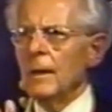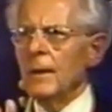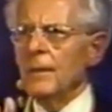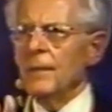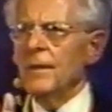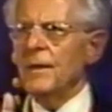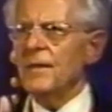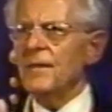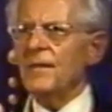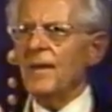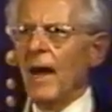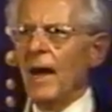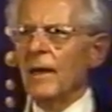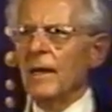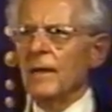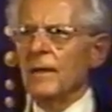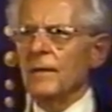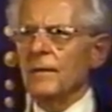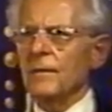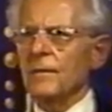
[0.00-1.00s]
the
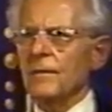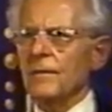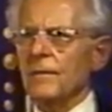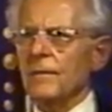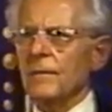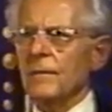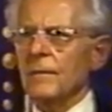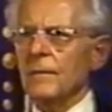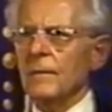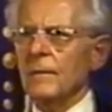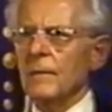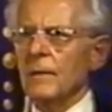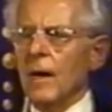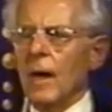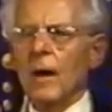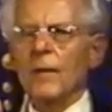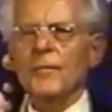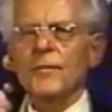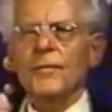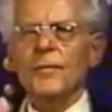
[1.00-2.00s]
silence
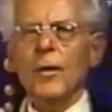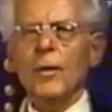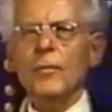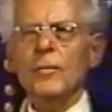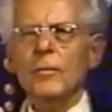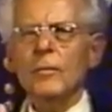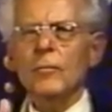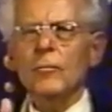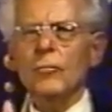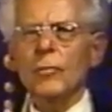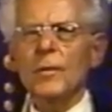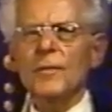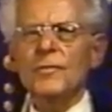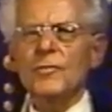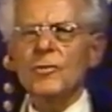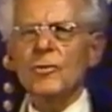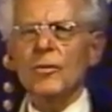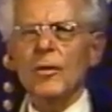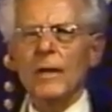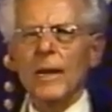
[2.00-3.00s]
of certain
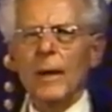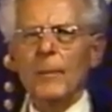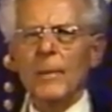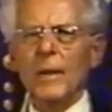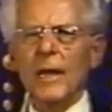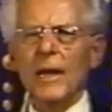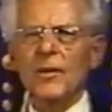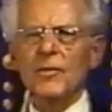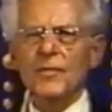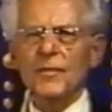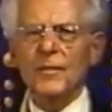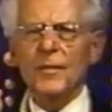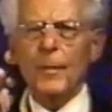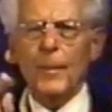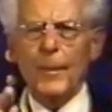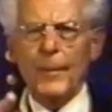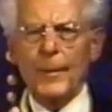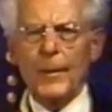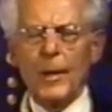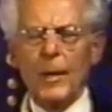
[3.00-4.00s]
Christian denominations
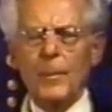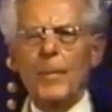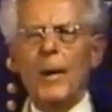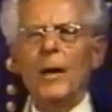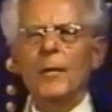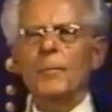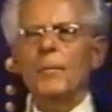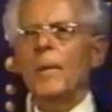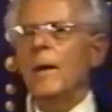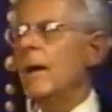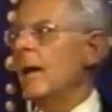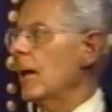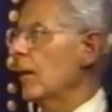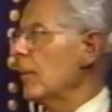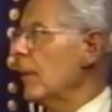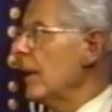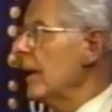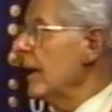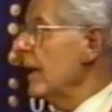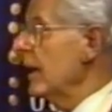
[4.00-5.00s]
about
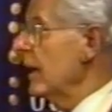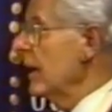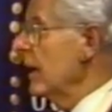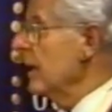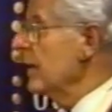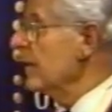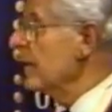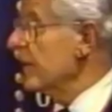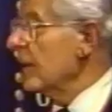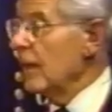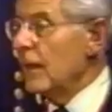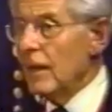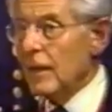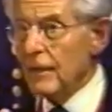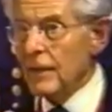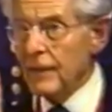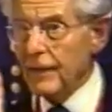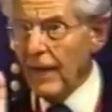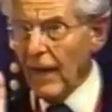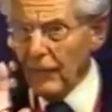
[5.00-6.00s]
Mary is
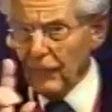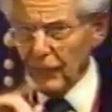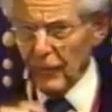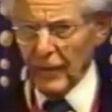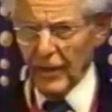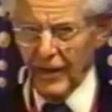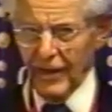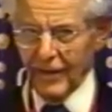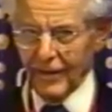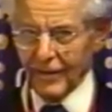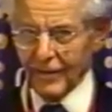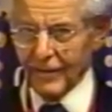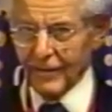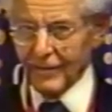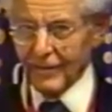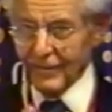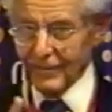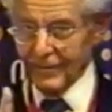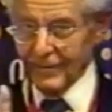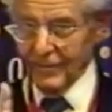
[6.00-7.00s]
deafening.
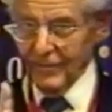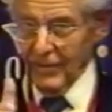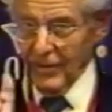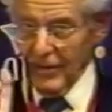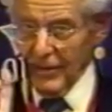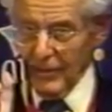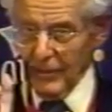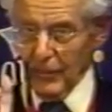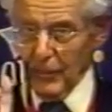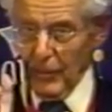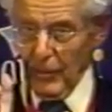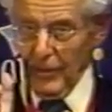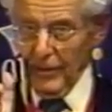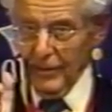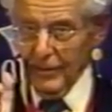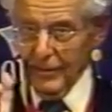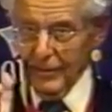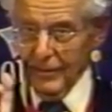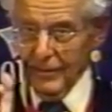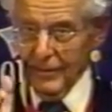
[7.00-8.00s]
You get the point?
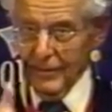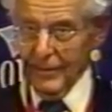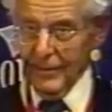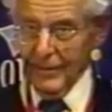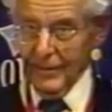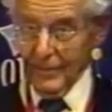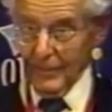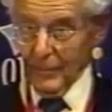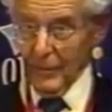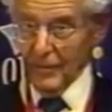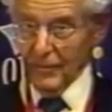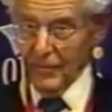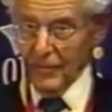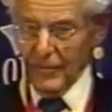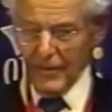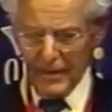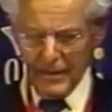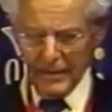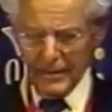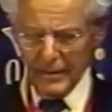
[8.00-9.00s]
Makes you
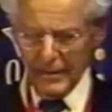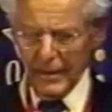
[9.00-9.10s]
think.